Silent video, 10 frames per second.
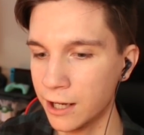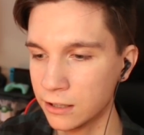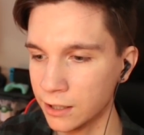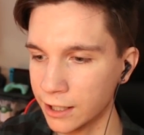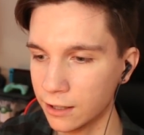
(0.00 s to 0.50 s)

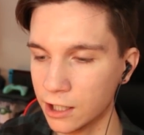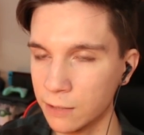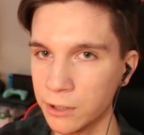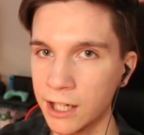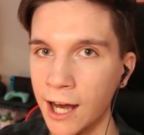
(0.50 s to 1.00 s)
and like
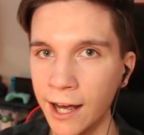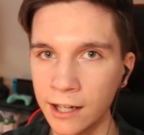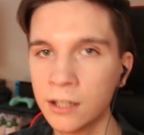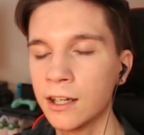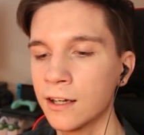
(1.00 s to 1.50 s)
keeping the eye
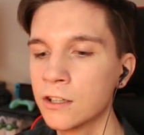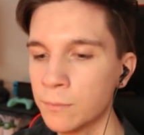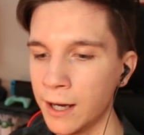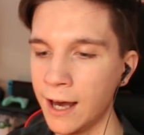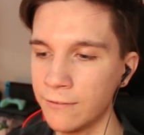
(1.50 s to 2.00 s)

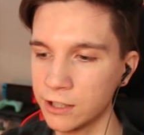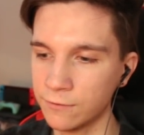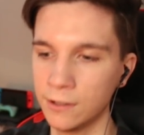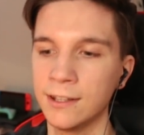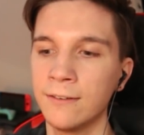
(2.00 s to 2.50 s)
engaged by having
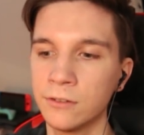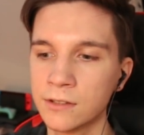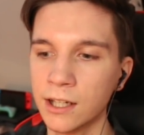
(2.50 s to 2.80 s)
different levels.